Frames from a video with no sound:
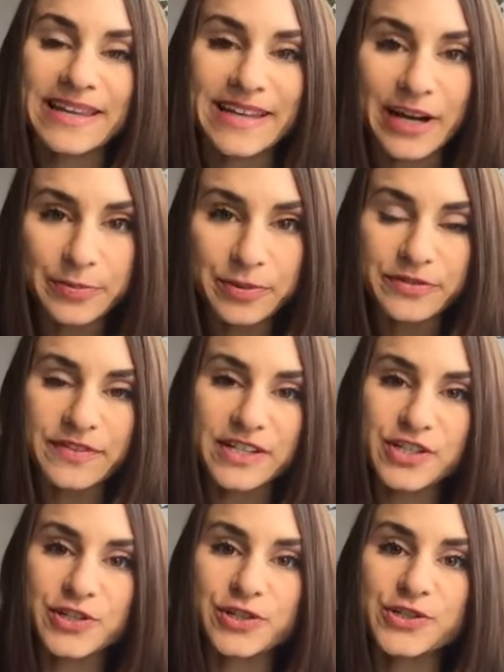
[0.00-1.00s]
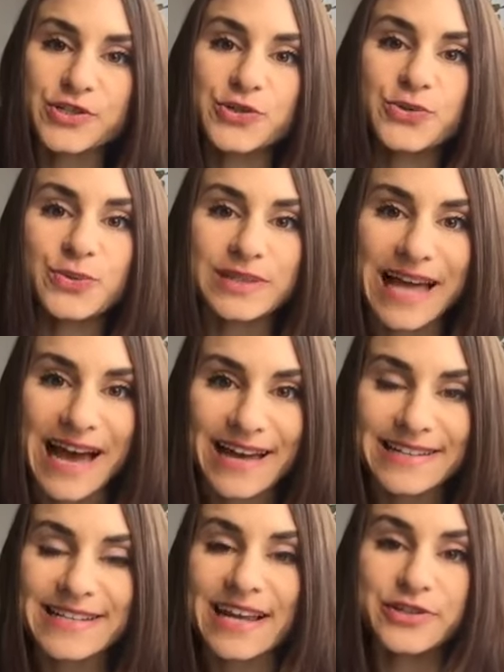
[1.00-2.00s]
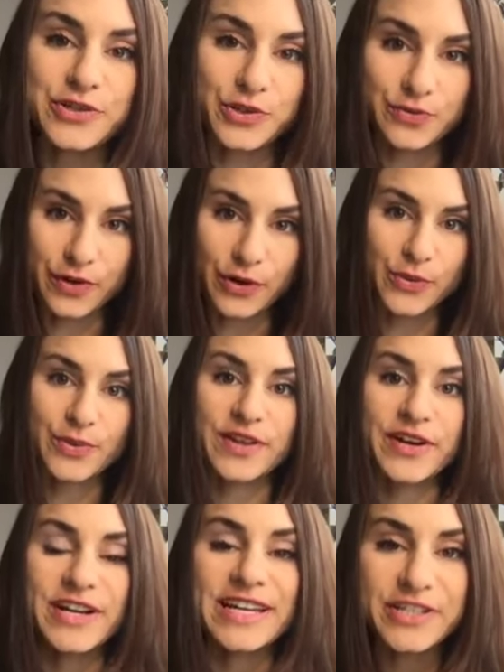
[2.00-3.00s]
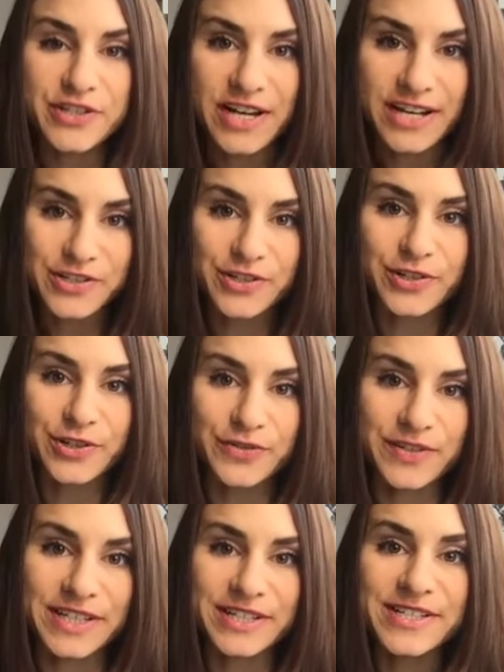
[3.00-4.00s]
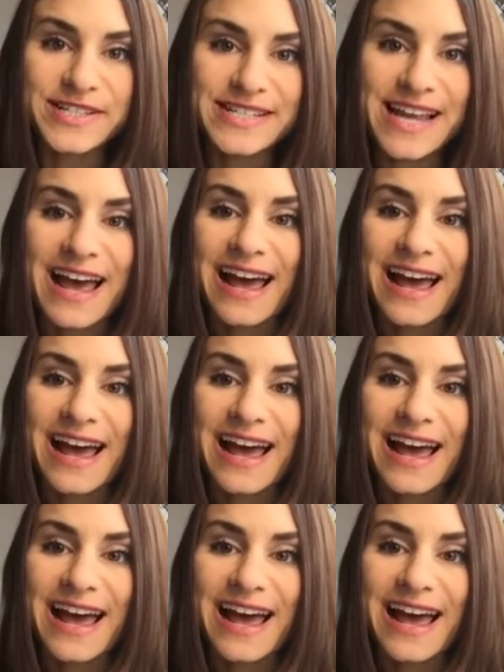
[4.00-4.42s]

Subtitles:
young professionals to land and to grow their international careers.